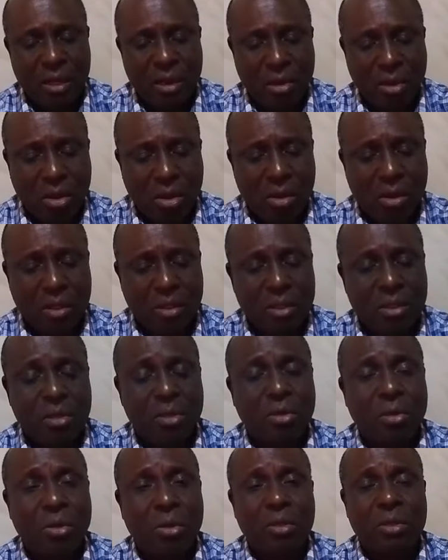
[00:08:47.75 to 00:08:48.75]
God
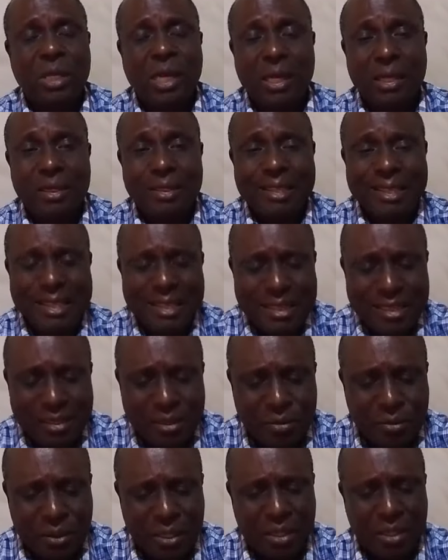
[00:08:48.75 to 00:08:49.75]
looked at
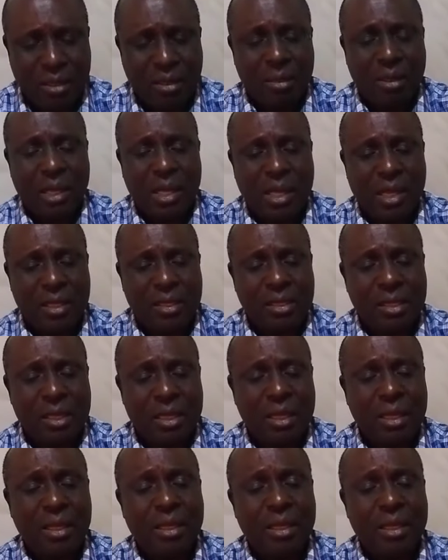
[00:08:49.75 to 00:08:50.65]
Israel as